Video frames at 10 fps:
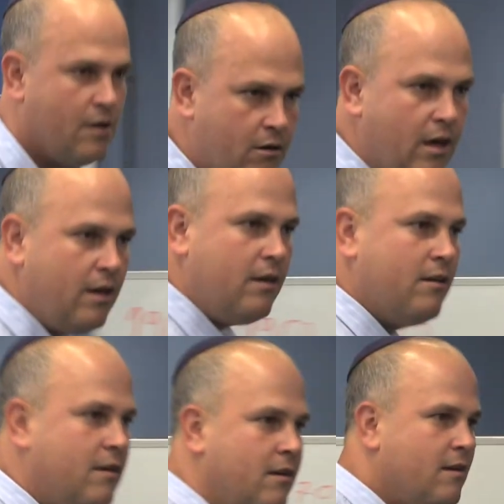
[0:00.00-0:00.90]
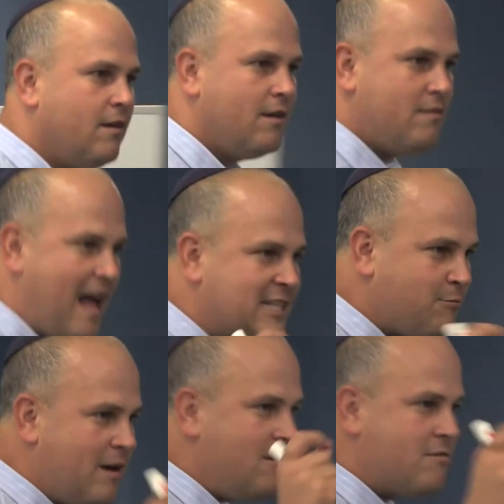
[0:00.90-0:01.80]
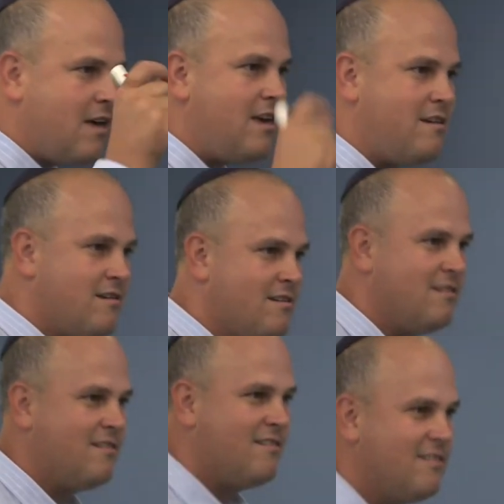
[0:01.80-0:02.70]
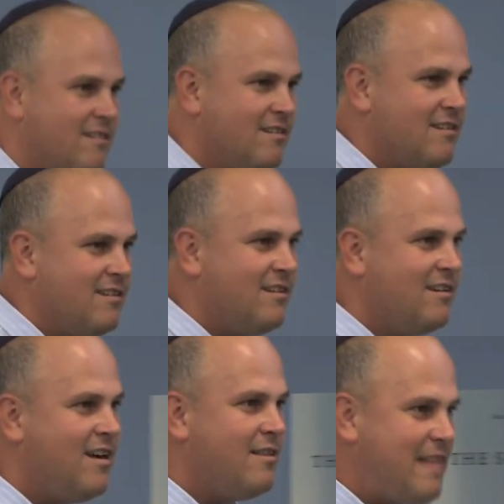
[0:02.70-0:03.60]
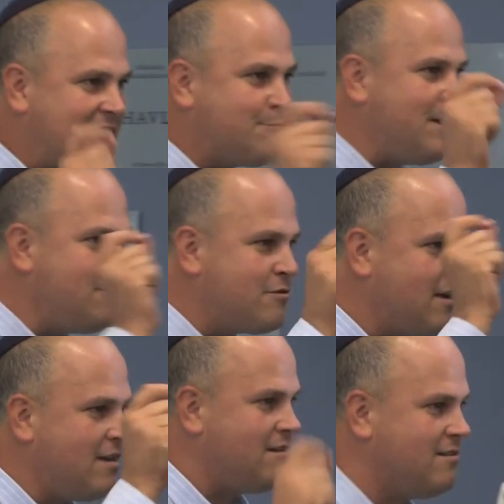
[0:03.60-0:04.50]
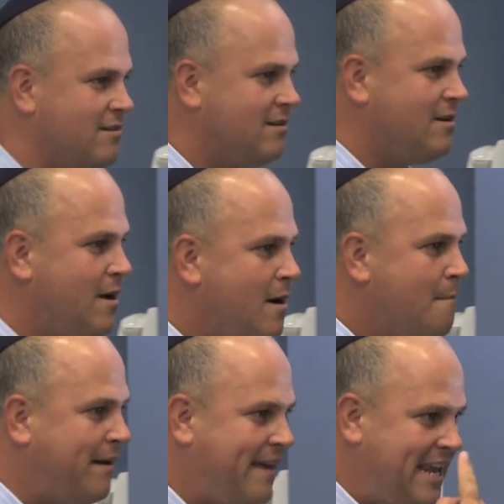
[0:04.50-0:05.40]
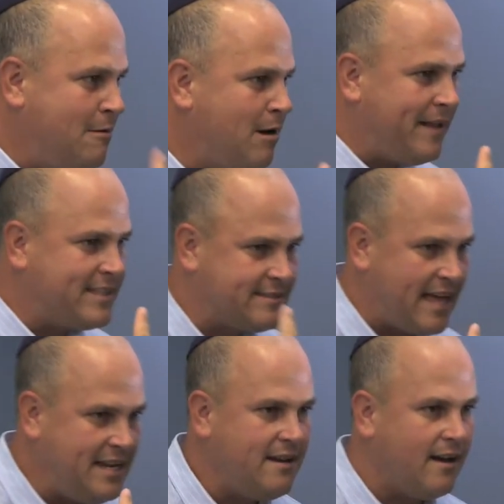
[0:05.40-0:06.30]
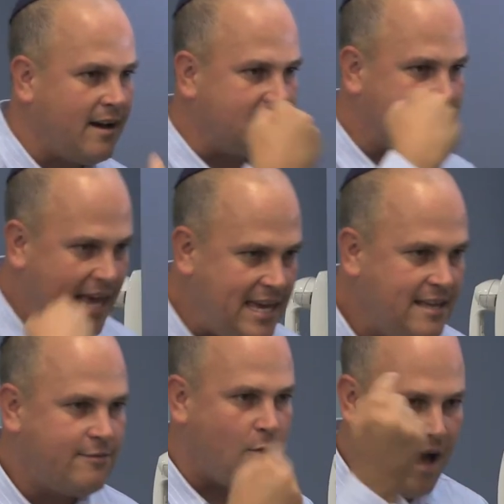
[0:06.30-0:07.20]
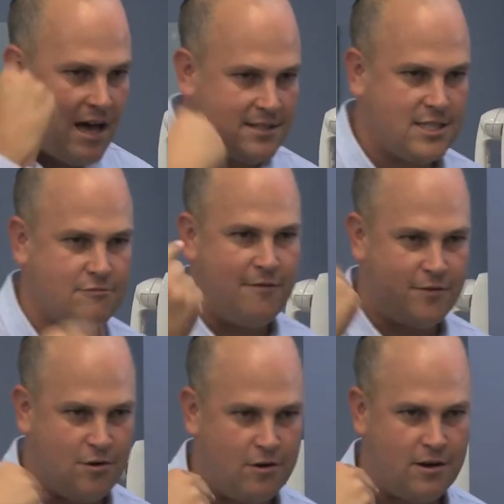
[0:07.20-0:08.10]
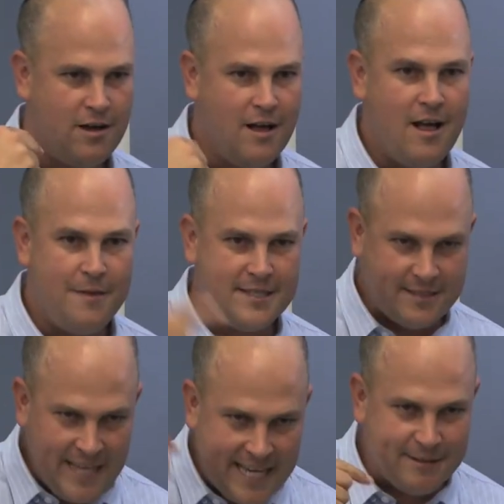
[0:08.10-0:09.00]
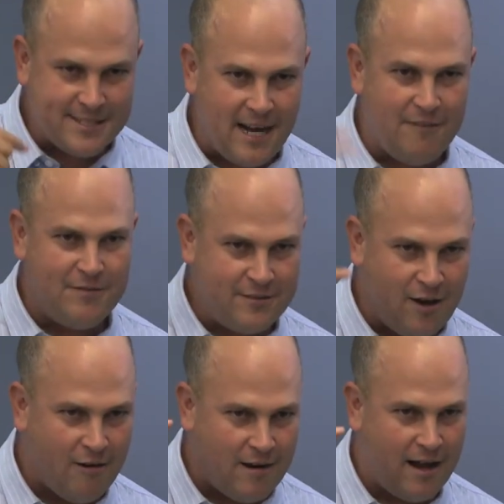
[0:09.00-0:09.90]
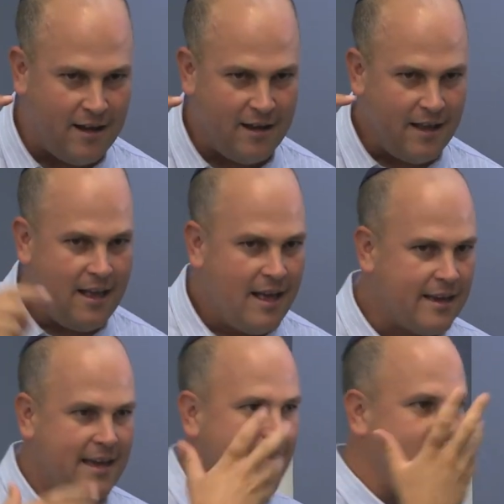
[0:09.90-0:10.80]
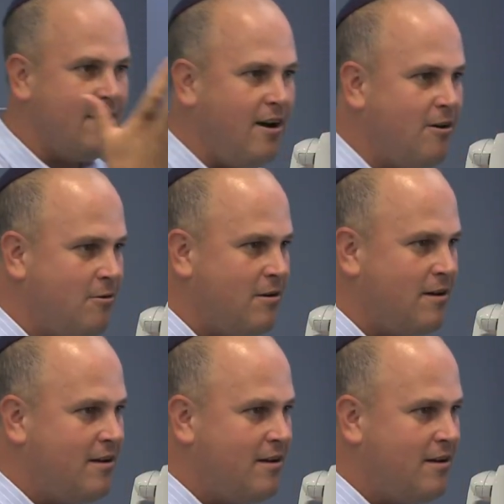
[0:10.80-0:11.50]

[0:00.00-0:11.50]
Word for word: Okay, that's what you think. That's what you think. But anyone that studied Razei Torah, says Rav Kook, the secrets of the Torah, can know